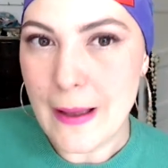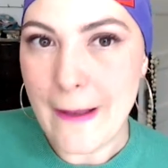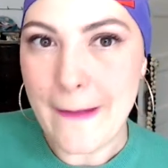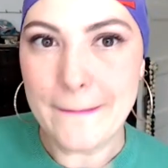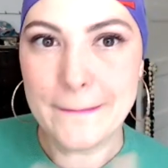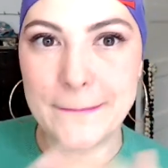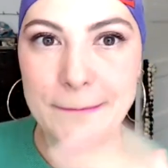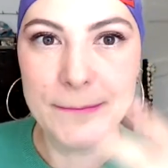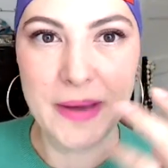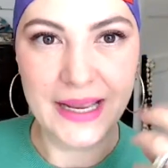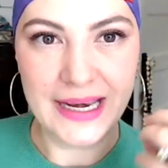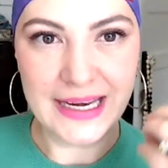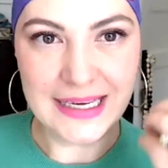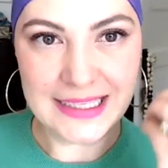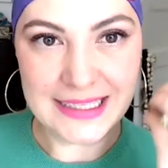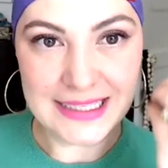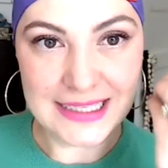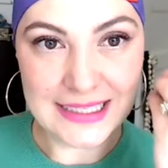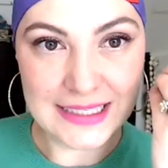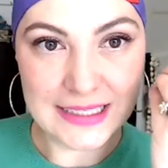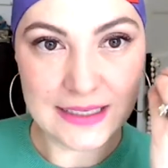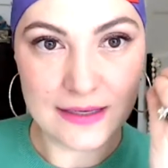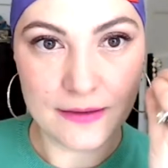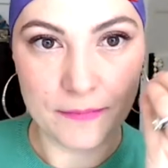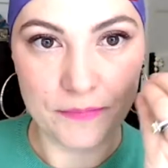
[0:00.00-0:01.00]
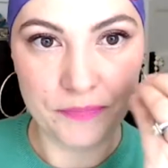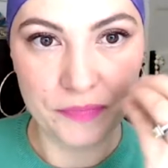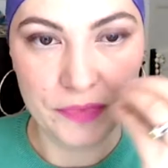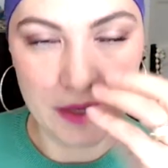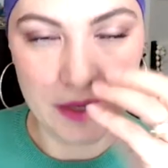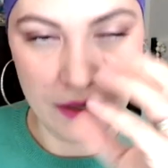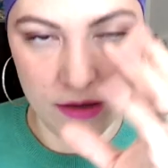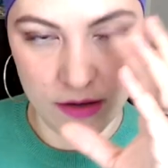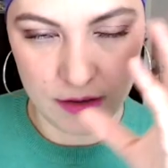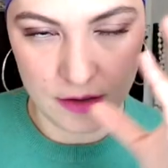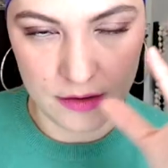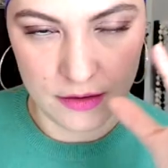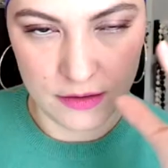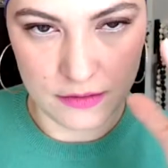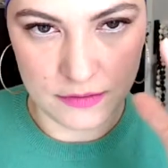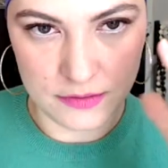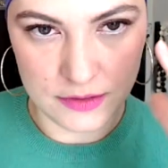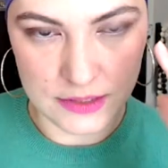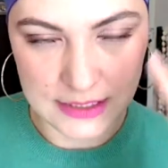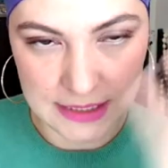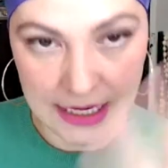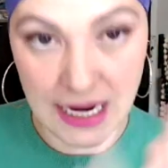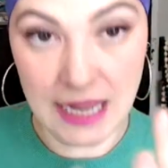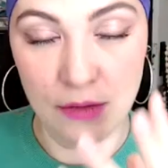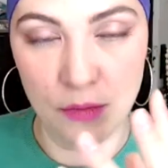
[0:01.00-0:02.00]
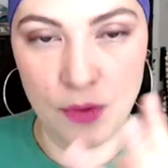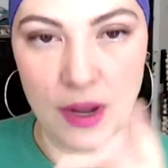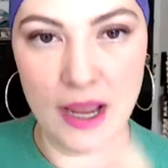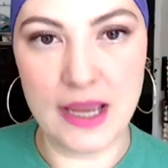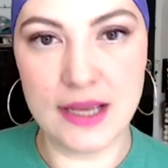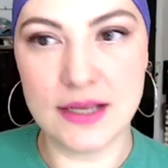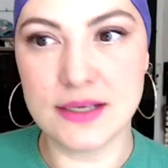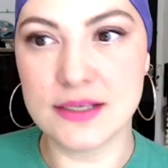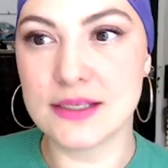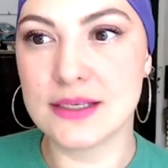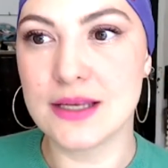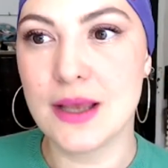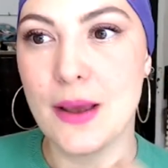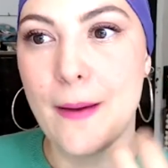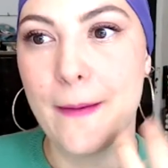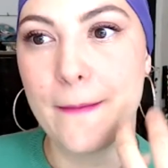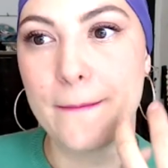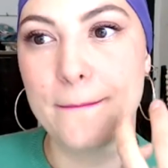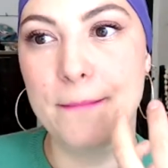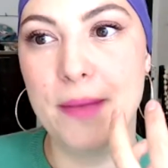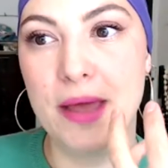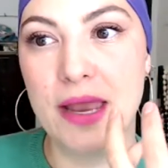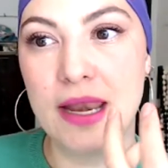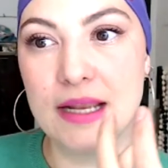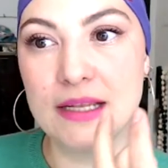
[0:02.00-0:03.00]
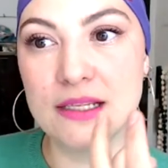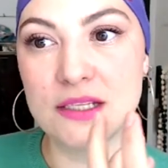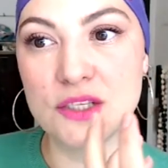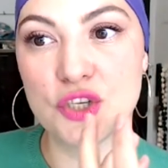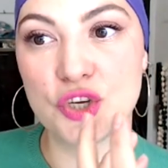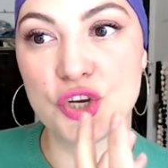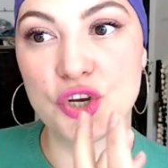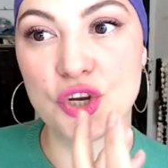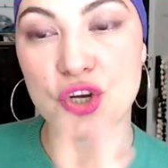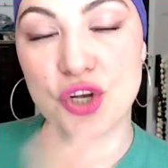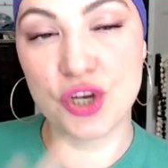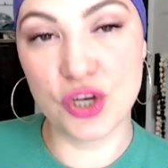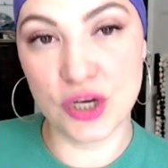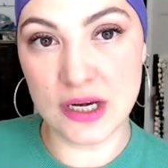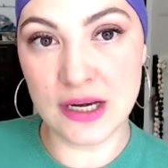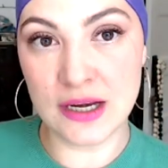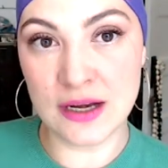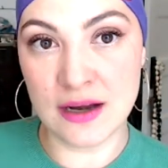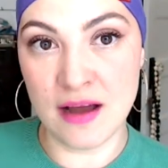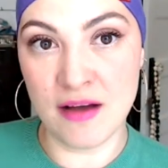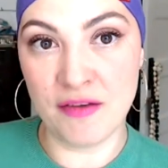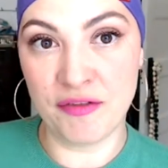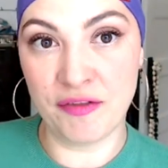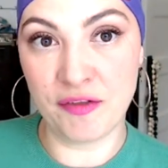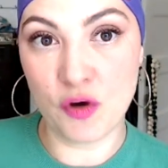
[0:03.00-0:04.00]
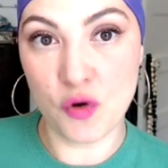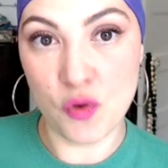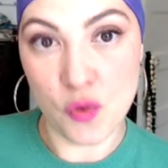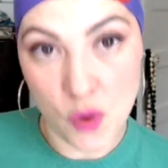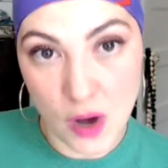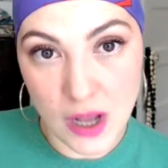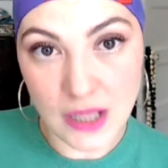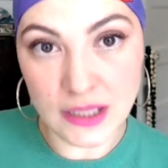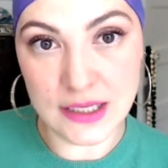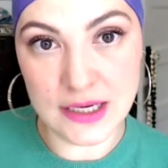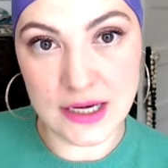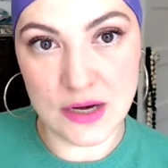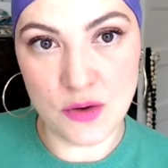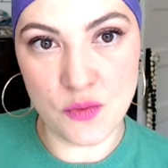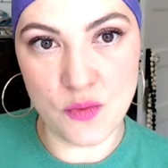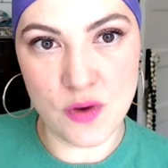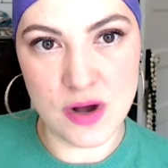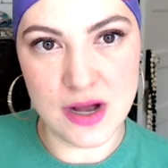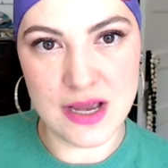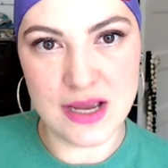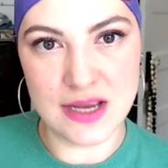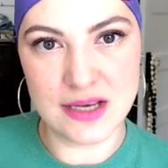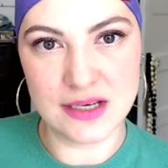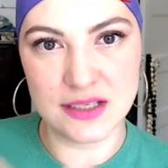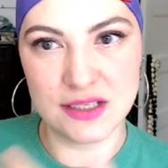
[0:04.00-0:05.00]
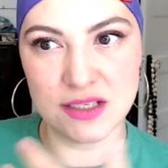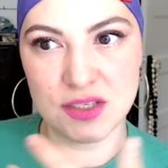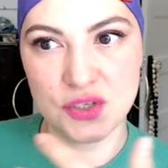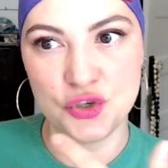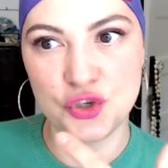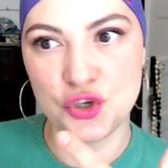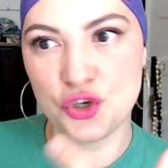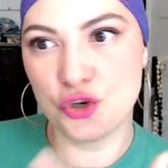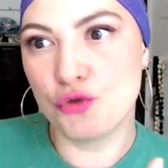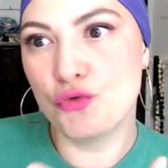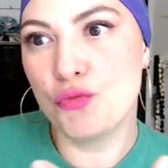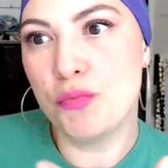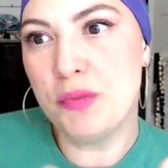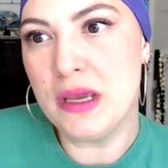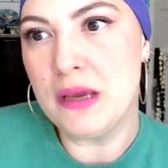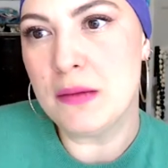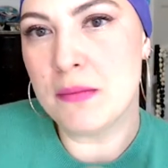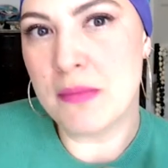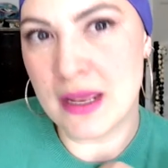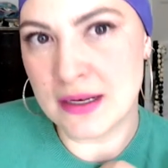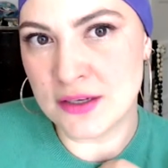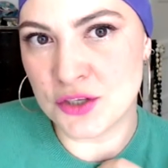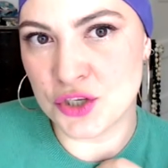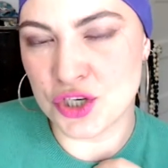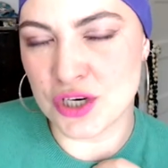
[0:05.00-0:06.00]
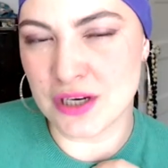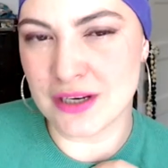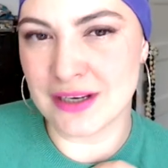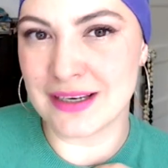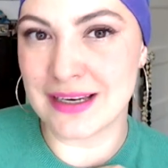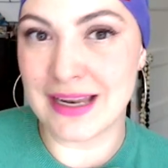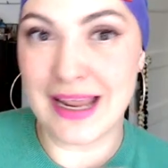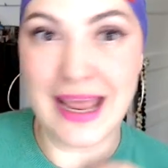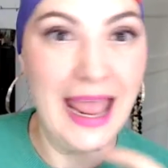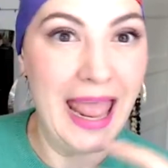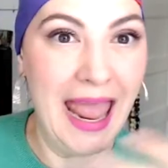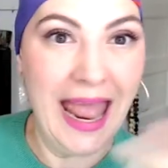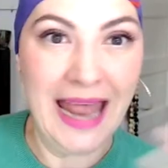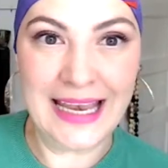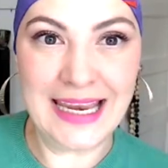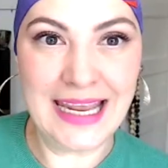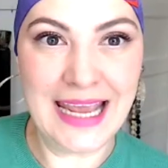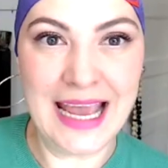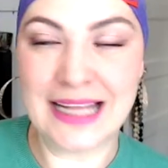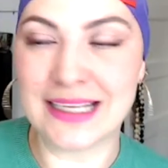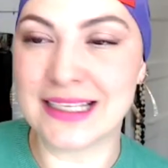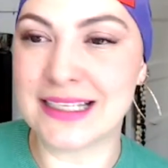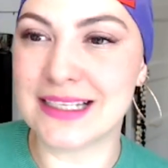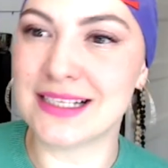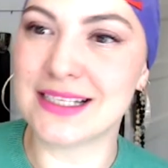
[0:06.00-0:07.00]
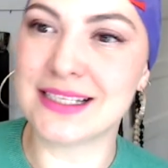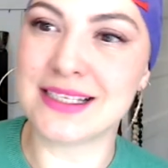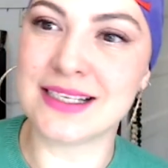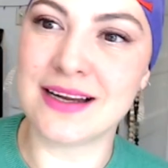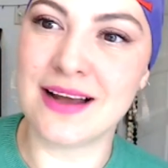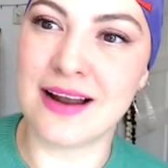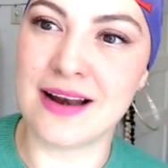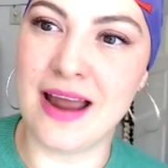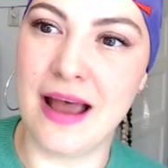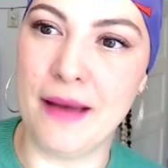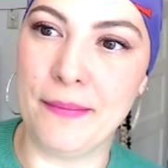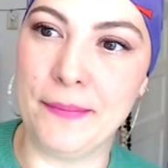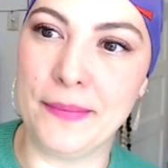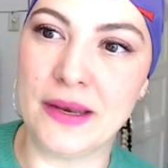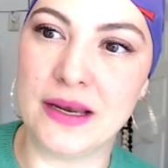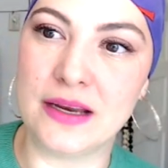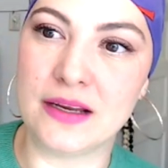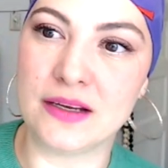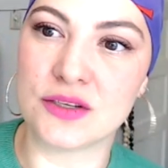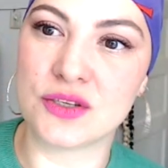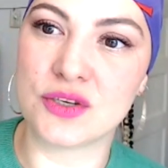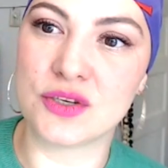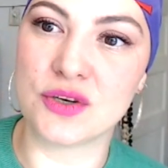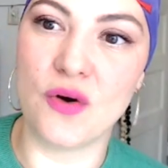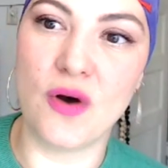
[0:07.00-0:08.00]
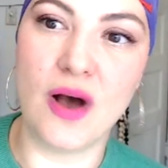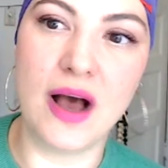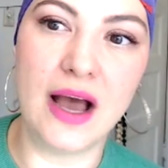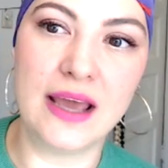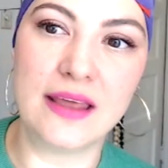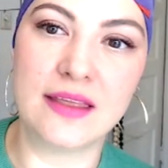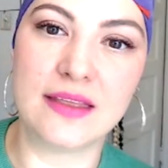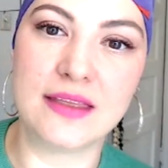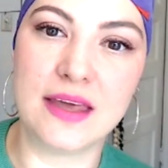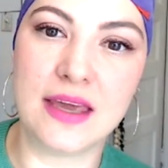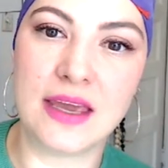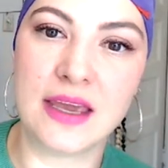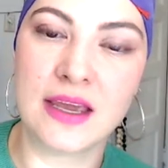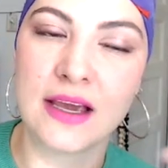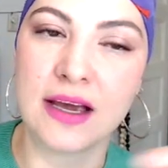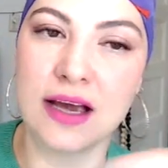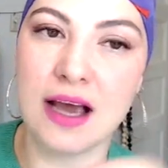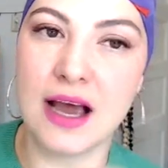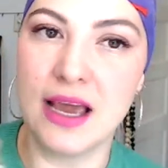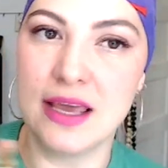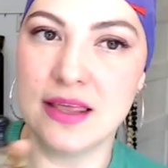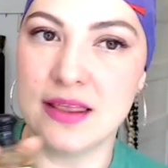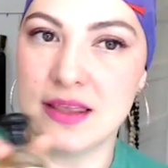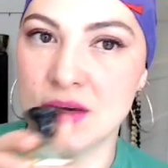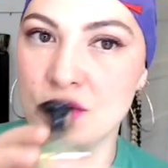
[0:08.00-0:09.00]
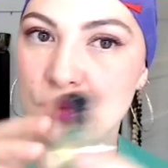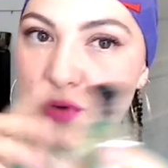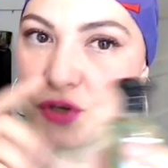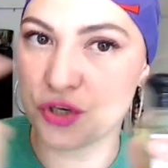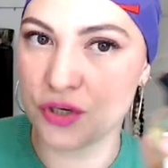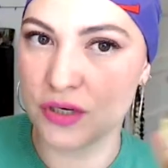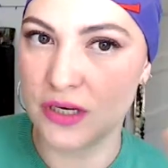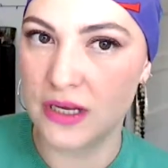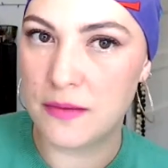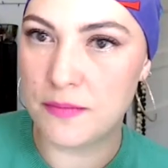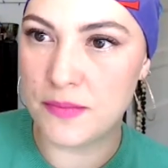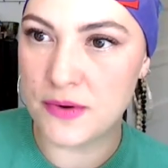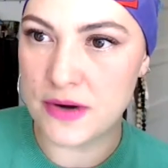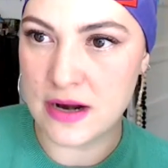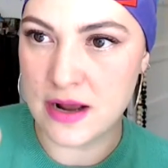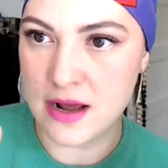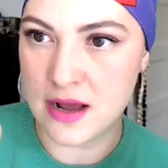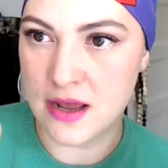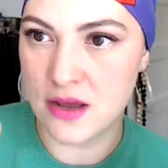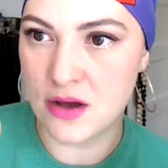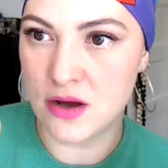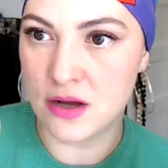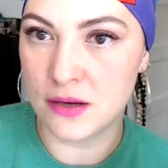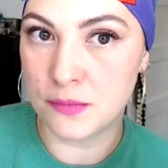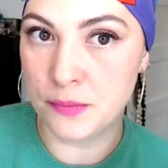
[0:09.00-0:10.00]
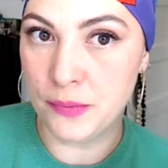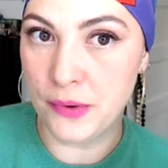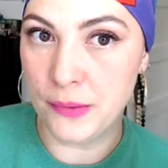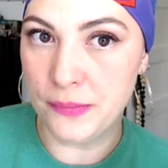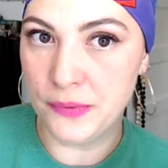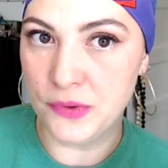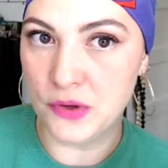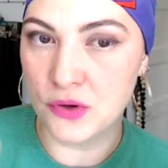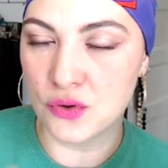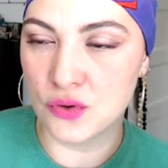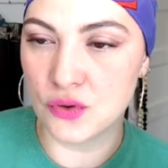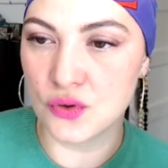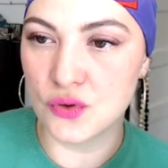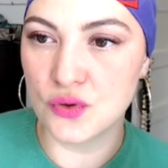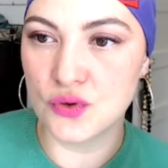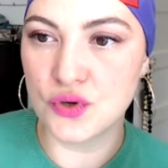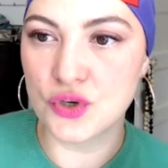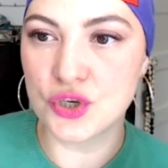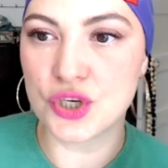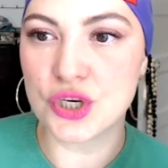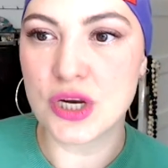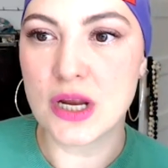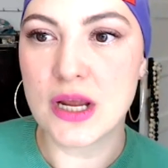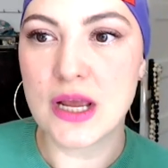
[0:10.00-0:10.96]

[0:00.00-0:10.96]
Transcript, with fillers: but it's style-wise, but it's good enough quality-wise to be mentioned, and yet it's not happening. So I think we should keep an eye on Papillon Rouge.